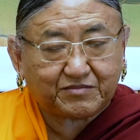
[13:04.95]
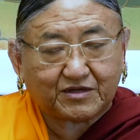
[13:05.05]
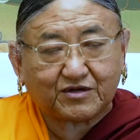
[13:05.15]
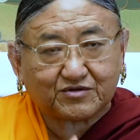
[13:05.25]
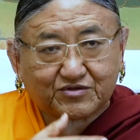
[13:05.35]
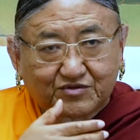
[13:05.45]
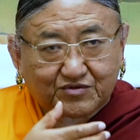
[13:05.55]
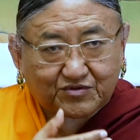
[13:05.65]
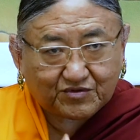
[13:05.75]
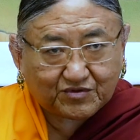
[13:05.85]
belongs to
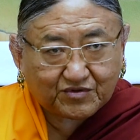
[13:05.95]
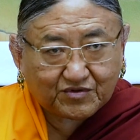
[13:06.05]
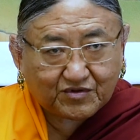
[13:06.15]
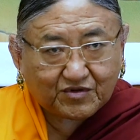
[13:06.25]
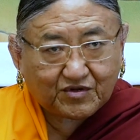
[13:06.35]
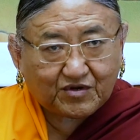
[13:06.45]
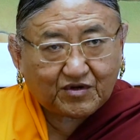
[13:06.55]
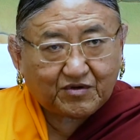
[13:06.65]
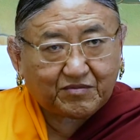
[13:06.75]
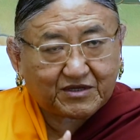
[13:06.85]
you,
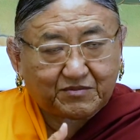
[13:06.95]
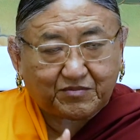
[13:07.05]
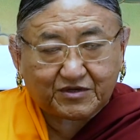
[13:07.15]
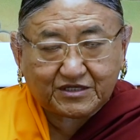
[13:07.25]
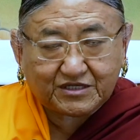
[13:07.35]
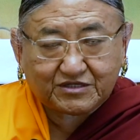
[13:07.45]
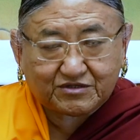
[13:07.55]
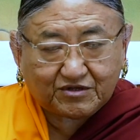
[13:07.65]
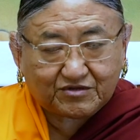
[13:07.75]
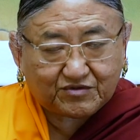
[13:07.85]
but the body is
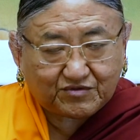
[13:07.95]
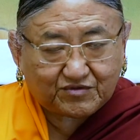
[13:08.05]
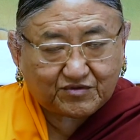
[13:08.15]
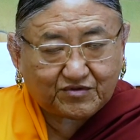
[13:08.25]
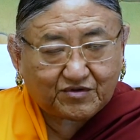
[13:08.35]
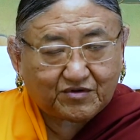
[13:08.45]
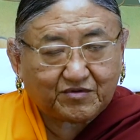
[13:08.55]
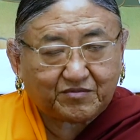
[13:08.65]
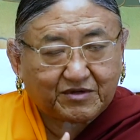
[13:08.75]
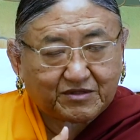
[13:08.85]
not you,
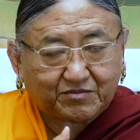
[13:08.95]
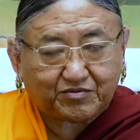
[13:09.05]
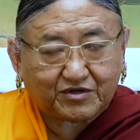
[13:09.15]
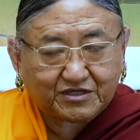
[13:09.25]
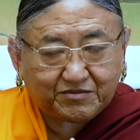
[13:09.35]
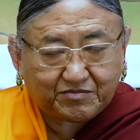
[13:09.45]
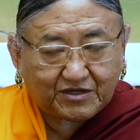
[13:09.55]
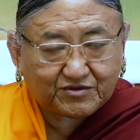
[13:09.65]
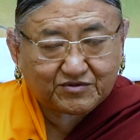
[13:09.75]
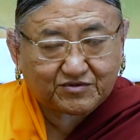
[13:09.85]
but the body
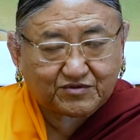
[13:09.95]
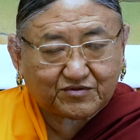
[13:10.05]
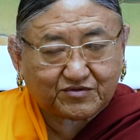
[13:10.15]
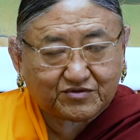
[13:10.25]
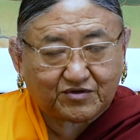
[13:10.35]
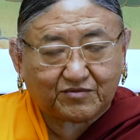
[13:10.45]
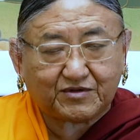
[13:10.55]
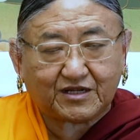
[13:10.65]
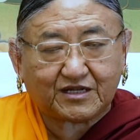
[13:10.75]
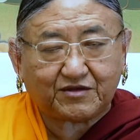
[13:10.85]
belongs to you.
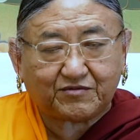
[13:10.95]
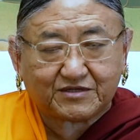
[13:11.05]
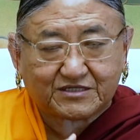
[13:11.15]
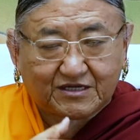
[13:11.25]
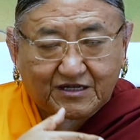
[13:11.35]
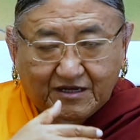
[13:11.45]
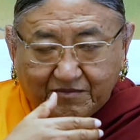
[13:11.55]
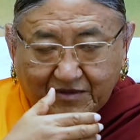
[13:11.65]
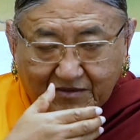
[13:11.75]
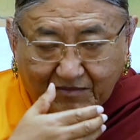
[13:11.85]
Similarly, we say like
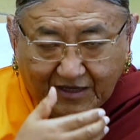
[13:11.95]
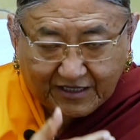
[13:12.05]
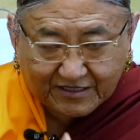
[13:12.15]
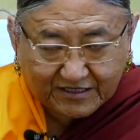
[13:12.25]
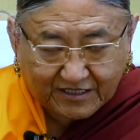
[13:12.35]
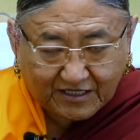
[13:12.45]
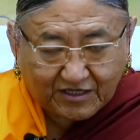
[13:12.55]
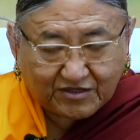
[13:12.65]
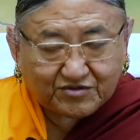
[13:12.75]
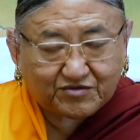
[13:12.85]
my mind.
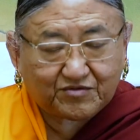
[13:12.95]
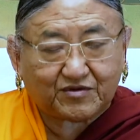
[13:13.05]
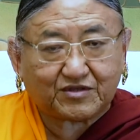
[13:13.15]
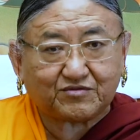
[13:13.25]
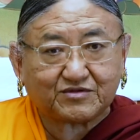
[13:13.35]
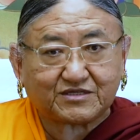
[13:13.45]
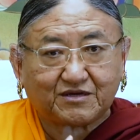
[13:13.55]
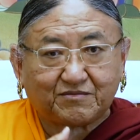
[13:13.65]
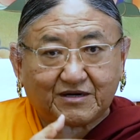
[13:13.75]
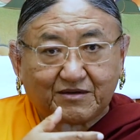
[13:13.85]
So when you
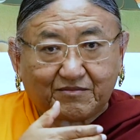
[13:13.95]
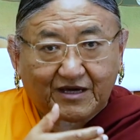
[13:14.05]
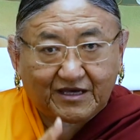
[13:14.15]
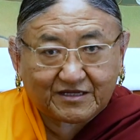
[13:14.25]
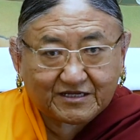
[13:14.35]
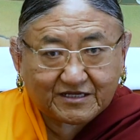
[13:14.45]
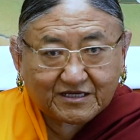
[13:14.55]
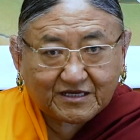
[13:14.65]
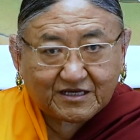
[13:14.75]
say my mind,